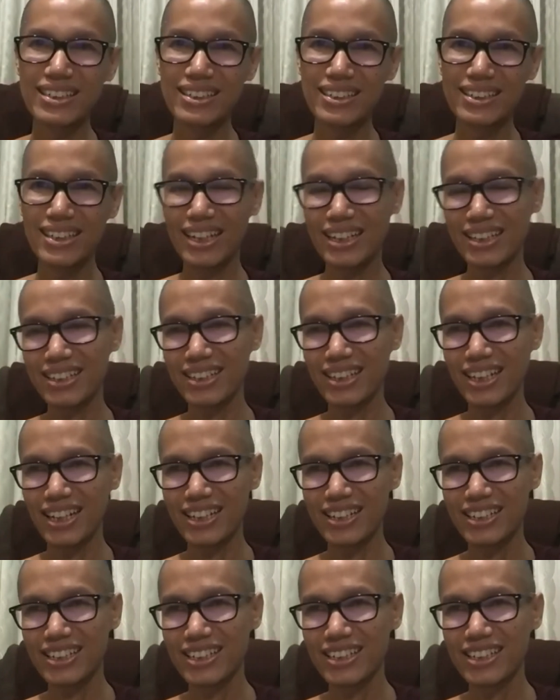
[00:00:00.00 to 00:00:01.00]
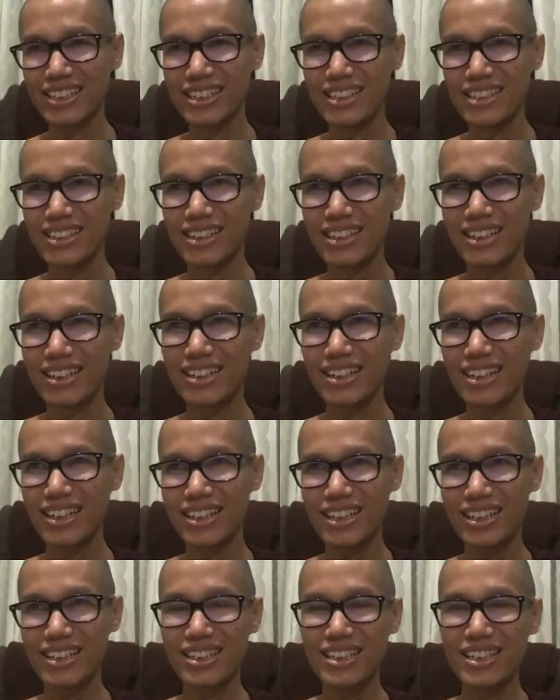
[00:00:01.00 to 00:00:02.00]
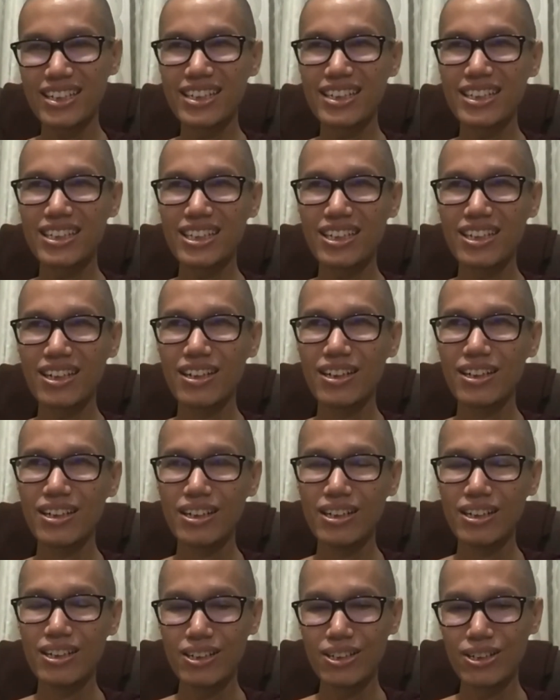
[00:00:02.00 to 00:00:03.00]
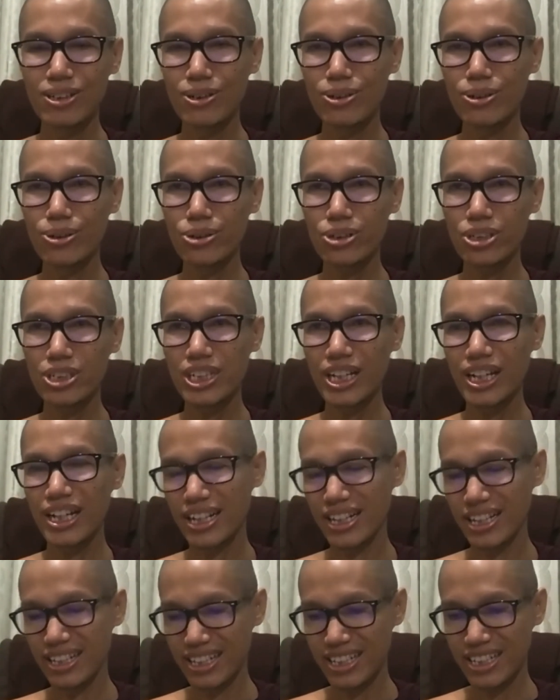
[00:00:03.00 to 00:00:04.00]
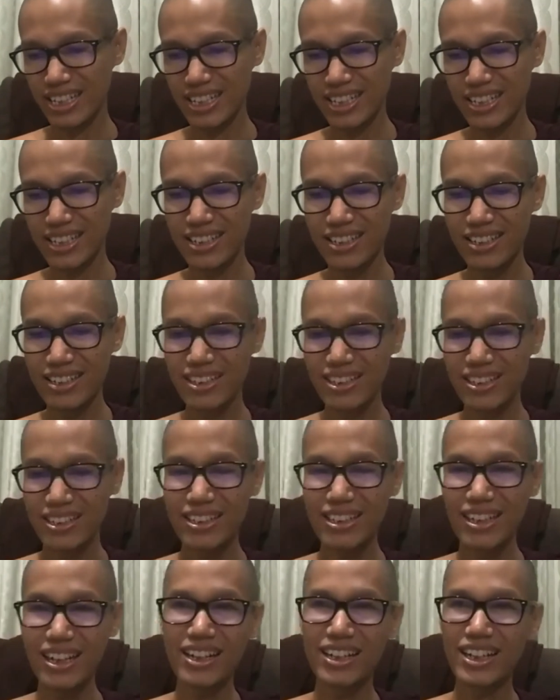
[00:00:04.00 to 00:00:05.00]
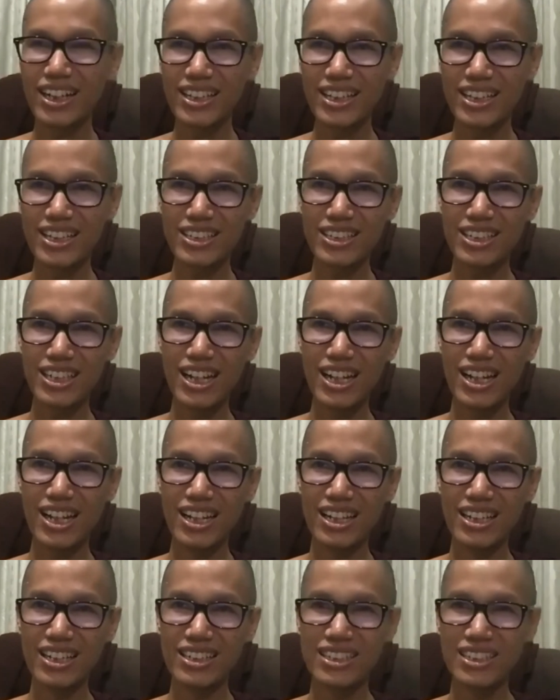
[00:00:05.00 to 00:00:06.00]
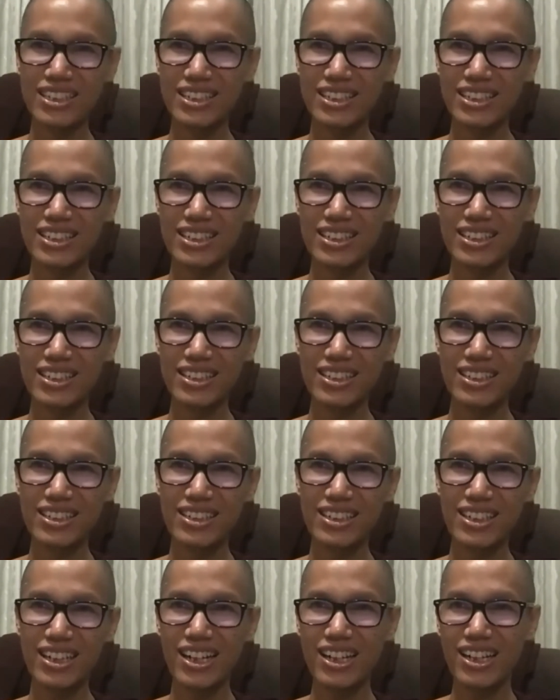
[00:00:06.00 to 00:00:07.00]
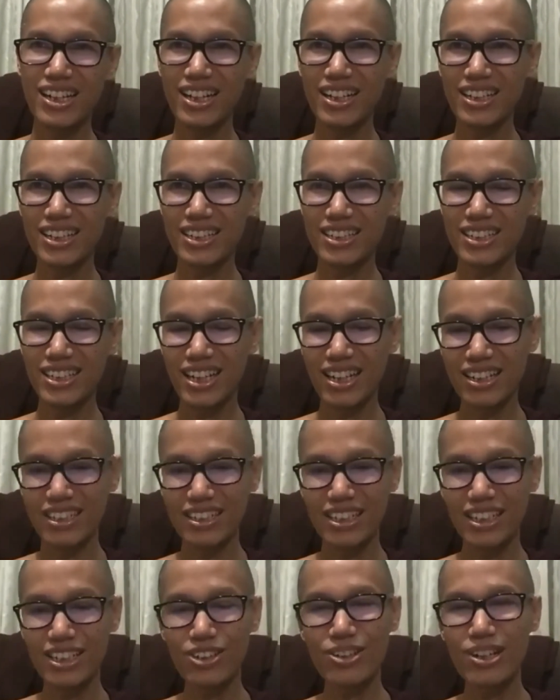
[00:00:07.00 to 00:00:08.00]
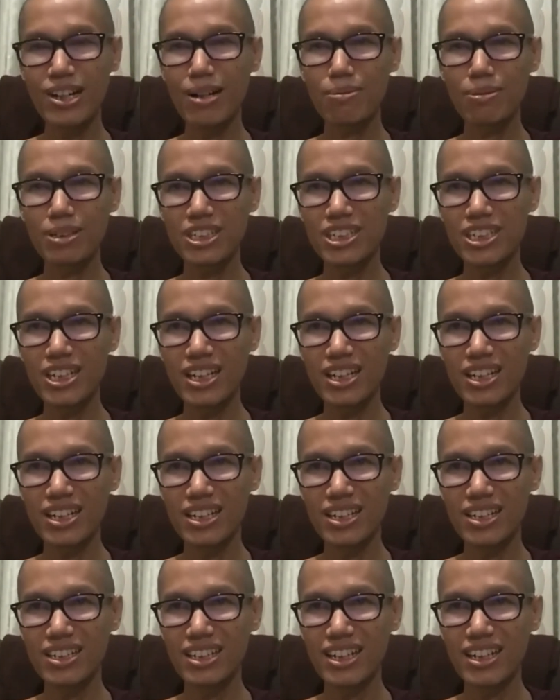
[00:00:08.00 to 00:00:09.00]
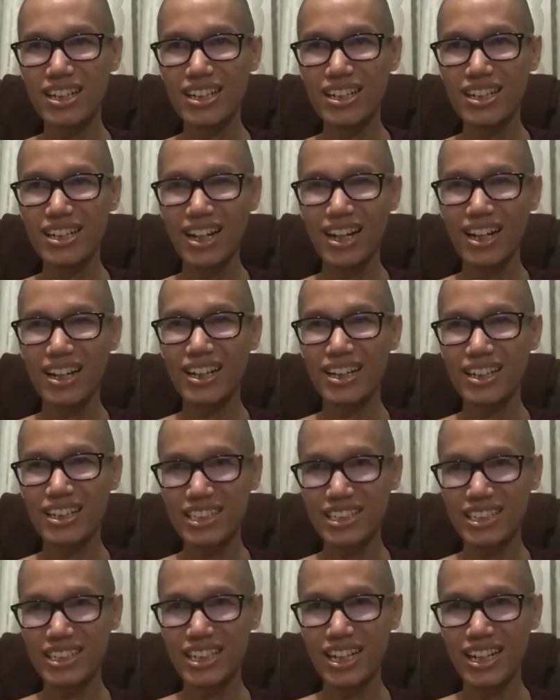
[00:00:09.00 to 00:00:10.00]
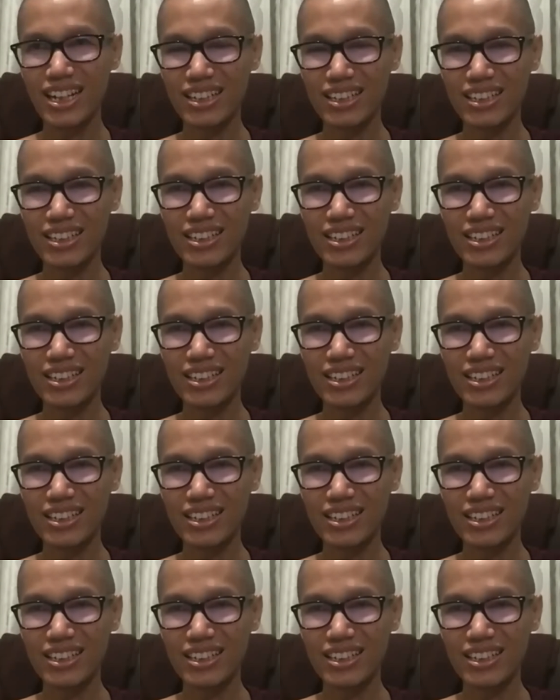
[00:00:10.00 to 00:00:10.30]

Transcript: Like that. Another thing is no shade. Another sun. Another sun. They don't have a shade. Another sun.